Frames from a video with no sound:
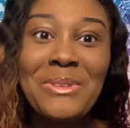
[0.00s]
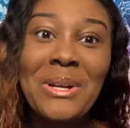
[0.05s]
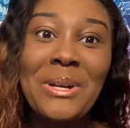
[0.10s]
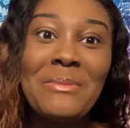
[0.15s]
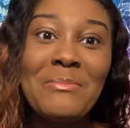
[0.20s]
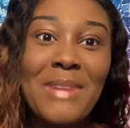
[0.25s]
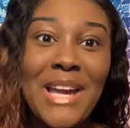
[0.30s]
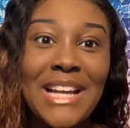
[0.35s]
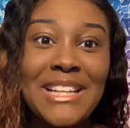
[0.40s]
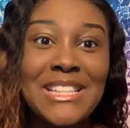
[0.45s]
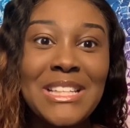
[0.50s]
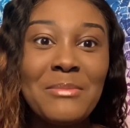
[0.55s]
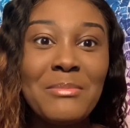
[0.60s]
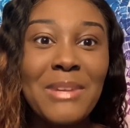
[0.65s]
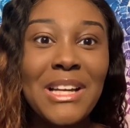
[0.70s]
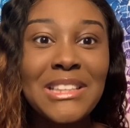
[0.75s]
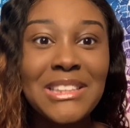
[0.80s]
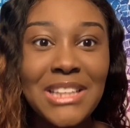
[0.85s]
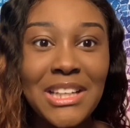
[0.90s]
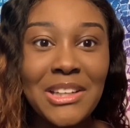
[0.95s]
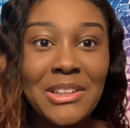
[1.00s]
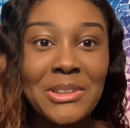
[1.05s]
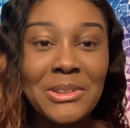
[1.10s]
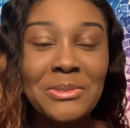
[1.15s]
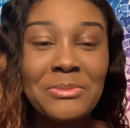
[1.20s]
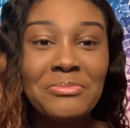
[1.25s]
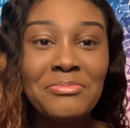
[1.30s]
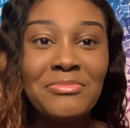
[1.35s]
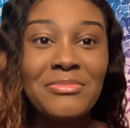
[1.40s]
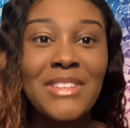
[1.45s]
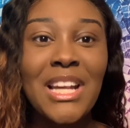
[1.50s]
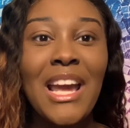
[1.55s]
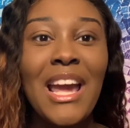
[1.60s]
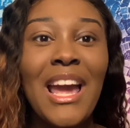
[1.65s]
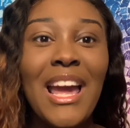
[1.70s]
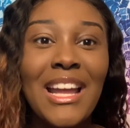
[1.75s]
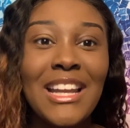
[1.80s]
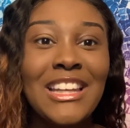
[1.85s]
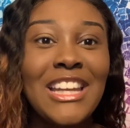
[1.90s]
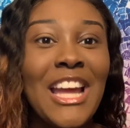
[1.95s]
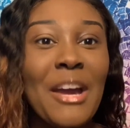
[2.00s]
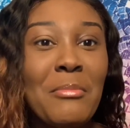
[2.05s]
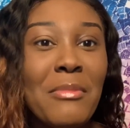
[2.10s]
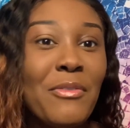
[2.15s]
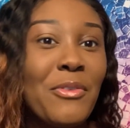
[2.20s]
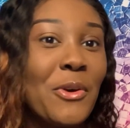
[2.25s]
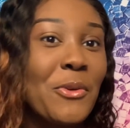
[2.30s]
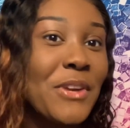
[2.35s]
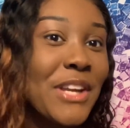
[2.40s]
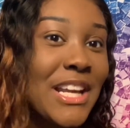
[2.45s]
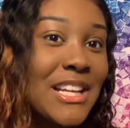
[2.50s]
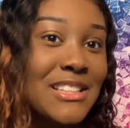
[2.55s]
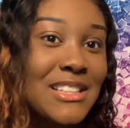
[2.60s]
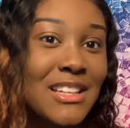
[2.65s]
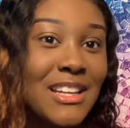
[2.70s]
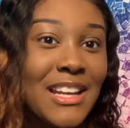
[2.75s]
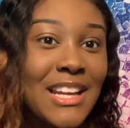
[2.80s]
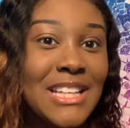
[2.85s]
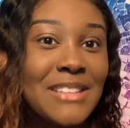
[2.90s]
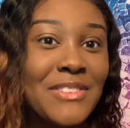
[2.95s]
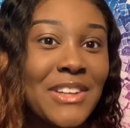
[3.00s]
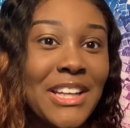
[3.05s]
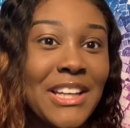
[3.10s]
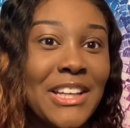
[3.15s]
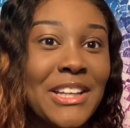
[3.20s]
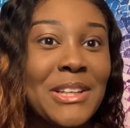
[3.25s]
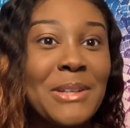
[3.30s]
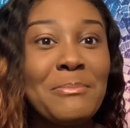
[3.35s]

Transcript: welcome back to my channel. Now before we get into today's video,